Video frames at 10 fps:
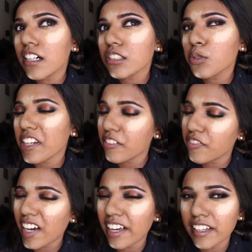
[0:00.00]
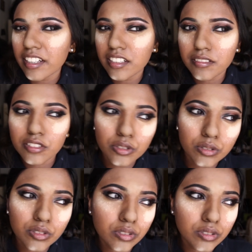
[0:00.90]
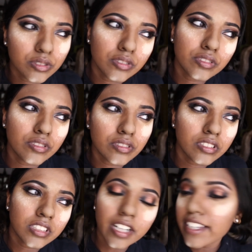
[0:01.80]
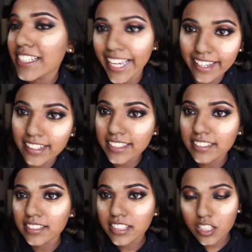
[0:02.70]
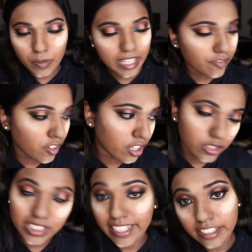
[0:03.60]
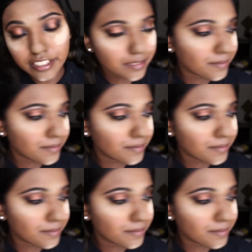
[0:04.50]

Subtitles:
25 to 30 seconds. Just wait for it to set.